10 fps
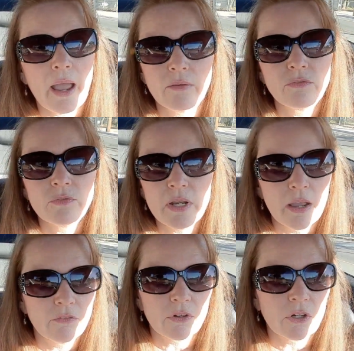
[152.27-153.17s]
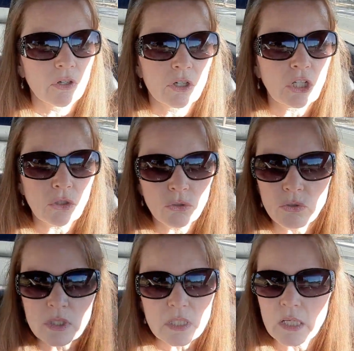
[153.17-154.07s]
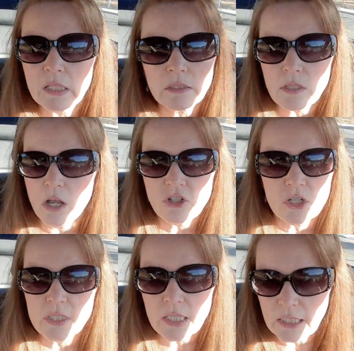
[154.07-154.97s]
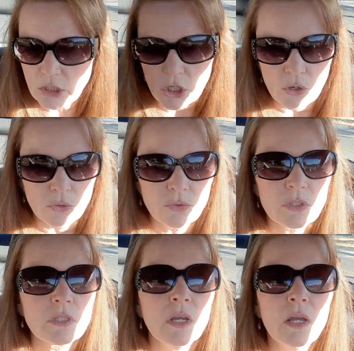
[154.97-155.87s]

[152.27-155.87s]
I have never used exogenous ketones